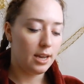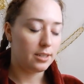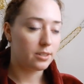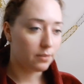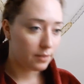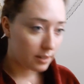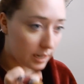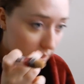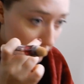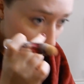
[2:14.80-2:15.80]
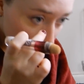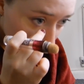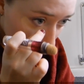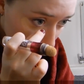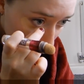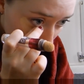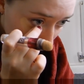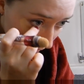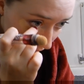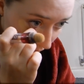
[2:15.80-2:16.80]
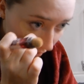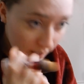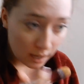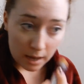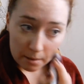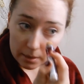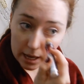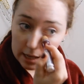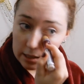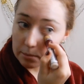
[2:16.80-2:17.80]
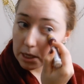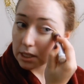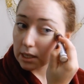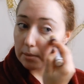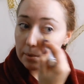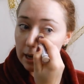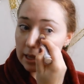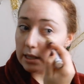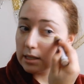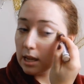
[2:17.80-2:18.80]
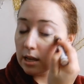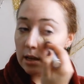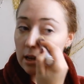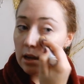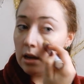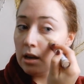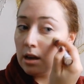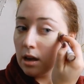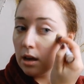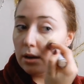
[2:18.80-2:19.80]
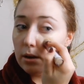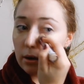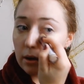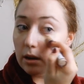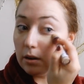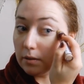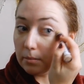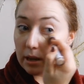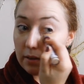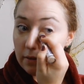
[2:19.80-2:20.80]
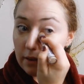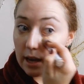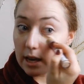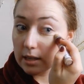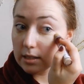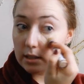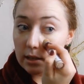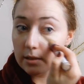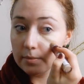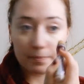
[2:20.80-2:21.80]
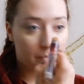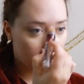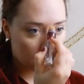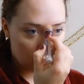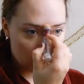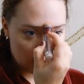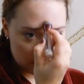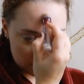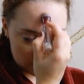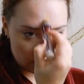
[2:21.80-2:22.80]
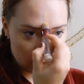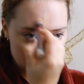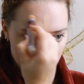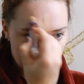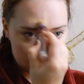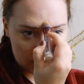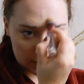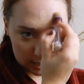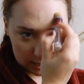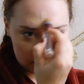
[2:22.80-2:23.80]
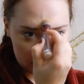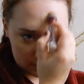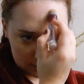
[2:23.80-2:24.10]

I just got foundation all over my nail. But yeah, so I'm just going to apply this all over my face. Do a little bit there.